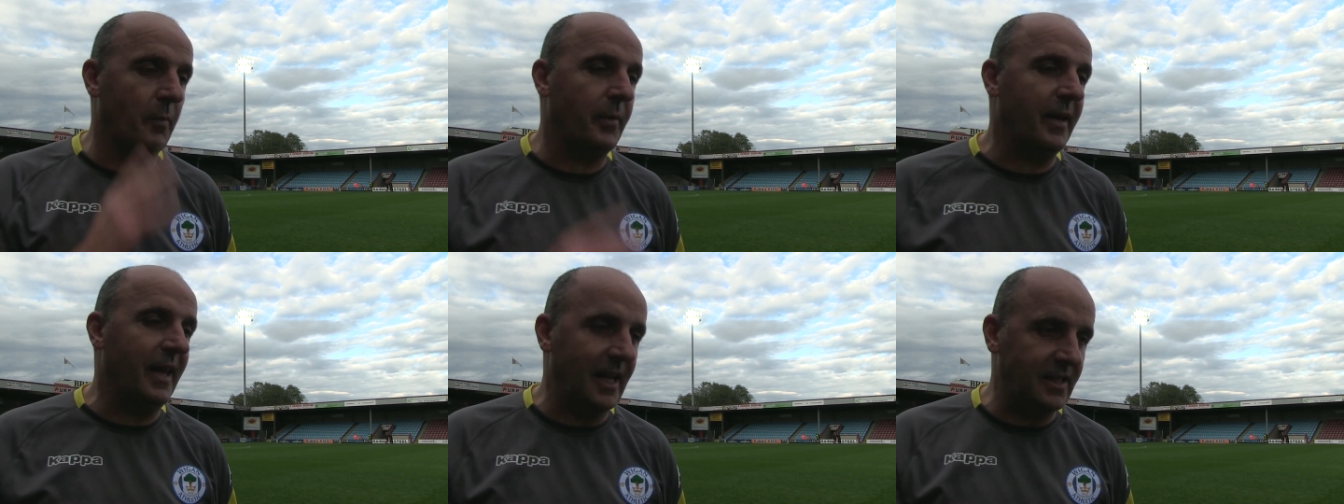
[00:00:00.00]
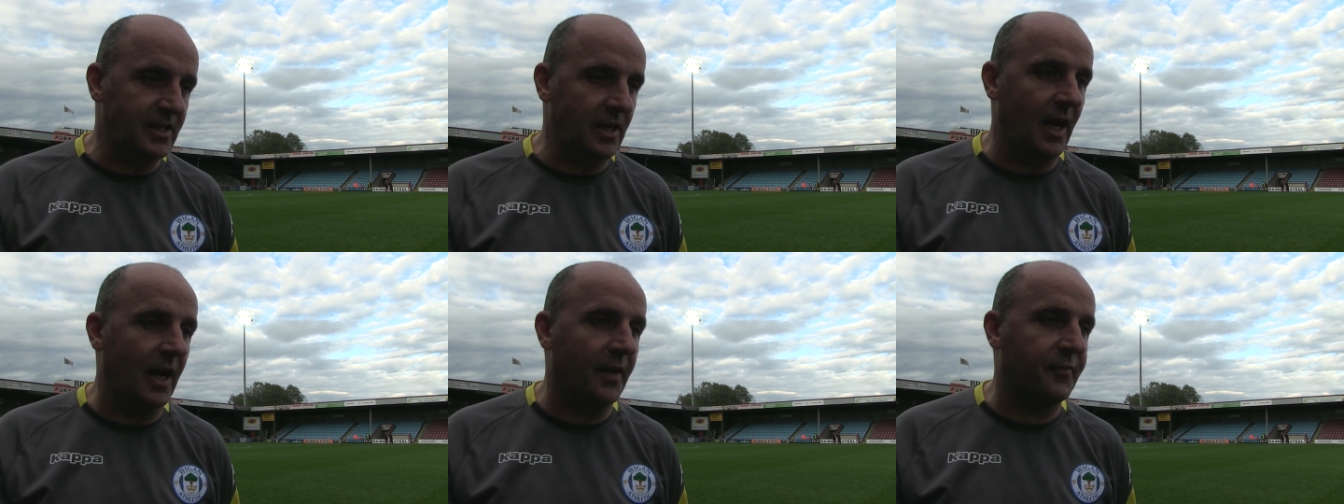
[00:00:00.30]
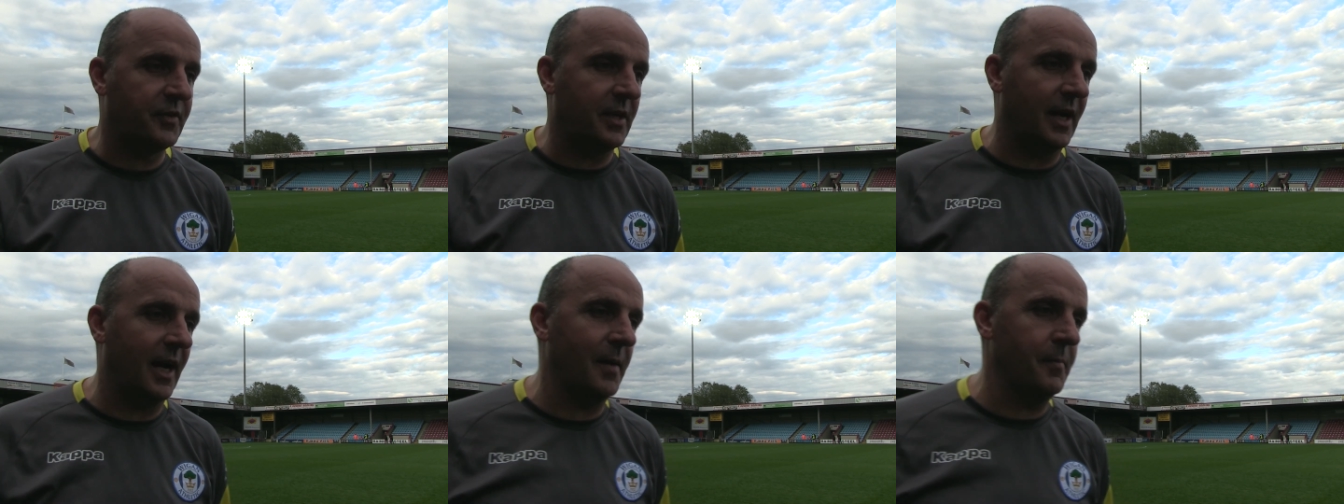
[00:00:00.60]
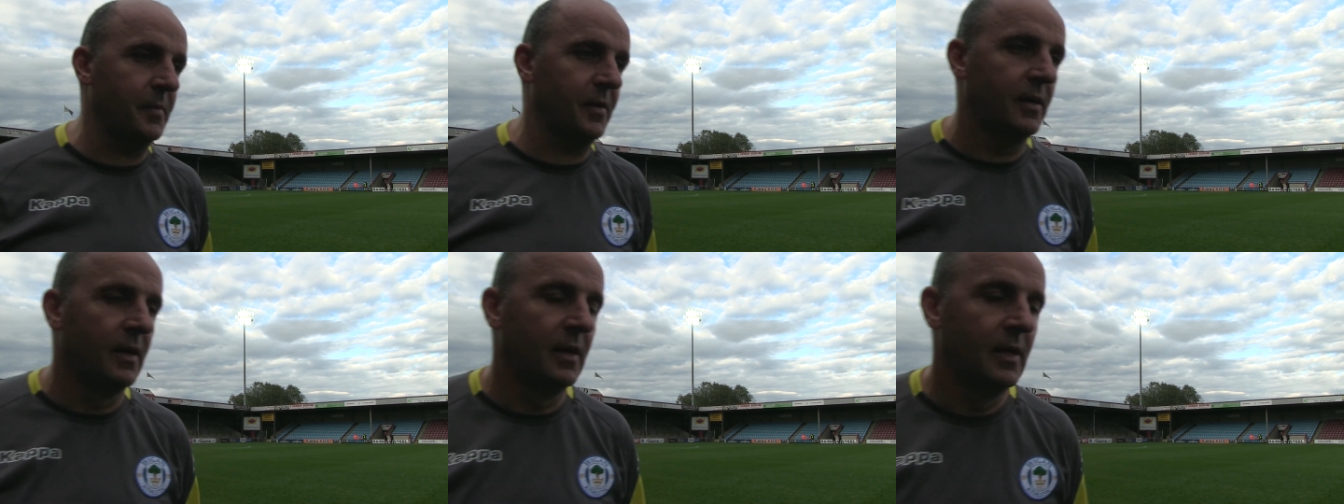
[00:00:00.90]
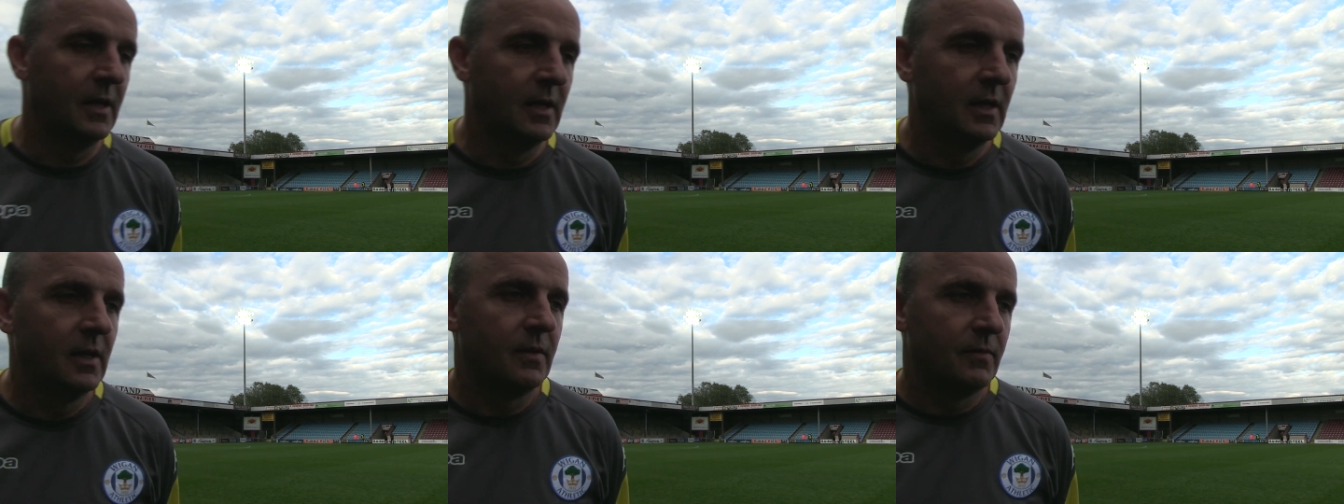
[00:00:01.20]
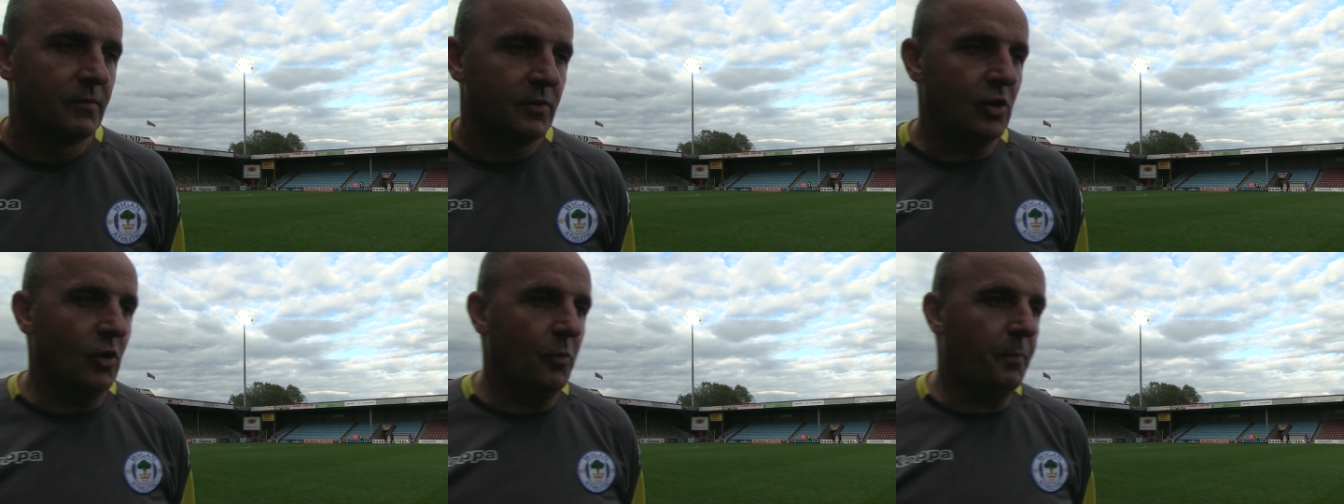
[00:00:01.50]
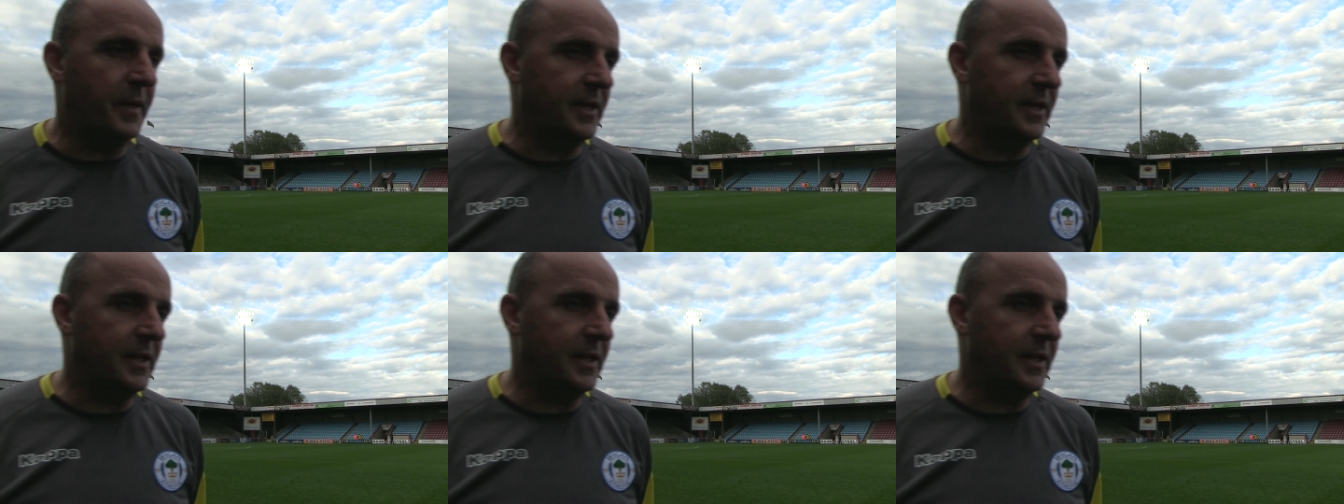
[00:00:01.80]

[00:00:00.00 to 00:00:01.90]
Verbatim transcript: where we led at half time, and you know,